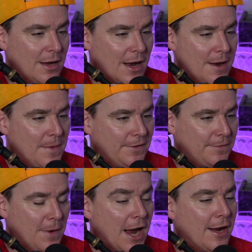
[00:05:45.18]
I miss
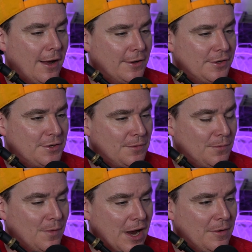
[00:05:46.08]
my college
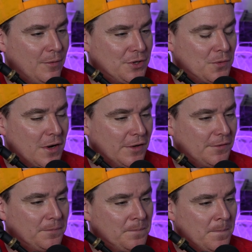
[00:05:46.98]
rent, which
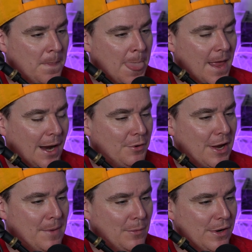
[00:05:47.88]
was I would
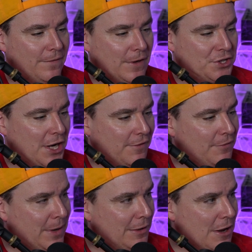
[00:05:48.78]
get my refund check for
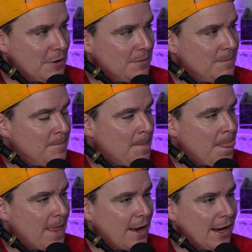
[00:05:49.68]
my loan,
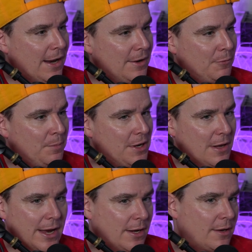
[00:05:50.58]
and it would be
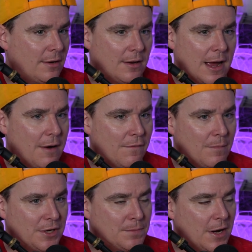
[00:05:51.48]
like however
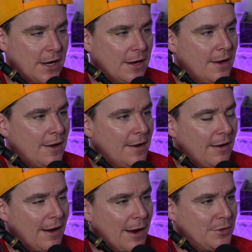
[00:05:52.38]
much money,
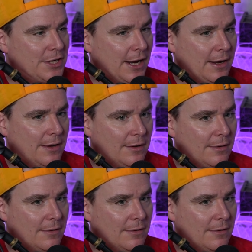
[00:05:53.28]
and I would take